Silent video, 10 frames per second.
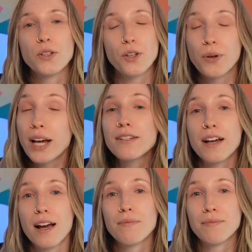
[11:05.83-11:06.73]
So next
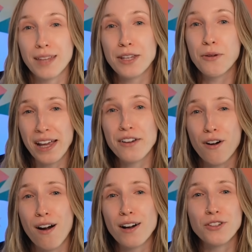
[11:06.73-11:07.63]
time that you hate
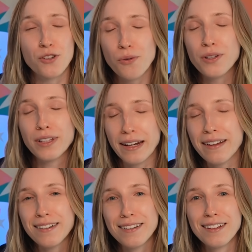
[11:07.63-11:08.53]
your art, don't delete
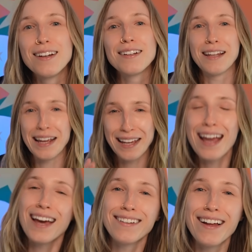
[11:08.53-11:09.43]
it, like
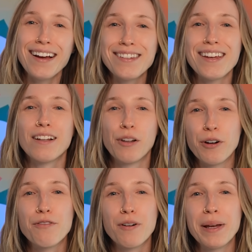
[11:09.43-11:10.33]
analyze it,
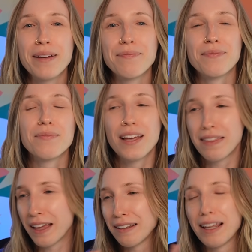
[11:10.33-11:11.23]
learn from it, and
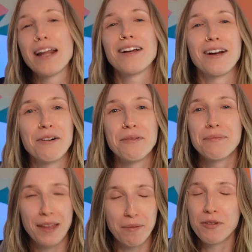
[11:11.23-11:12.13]
then let it go
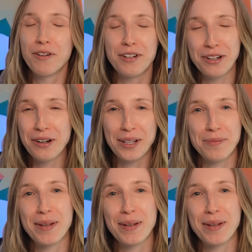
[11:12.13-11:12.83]
and move on to your next